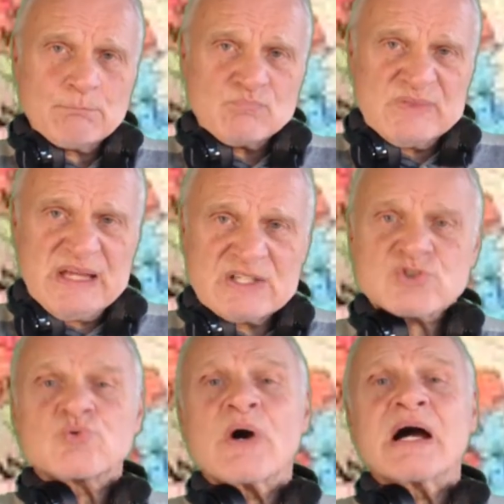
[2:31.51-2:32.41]

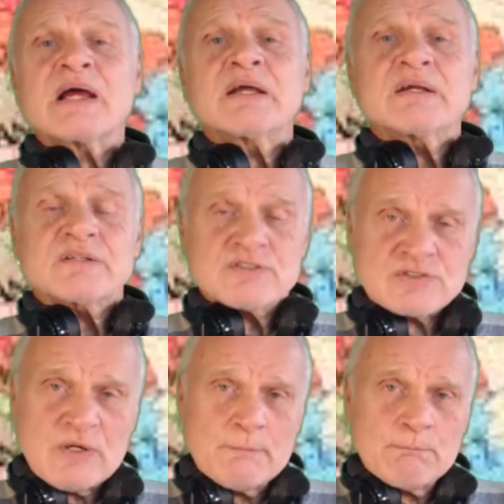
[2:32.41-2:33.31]
That's why
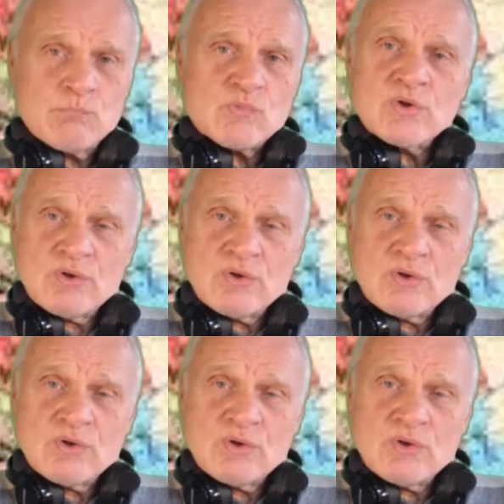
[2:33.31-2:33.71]
some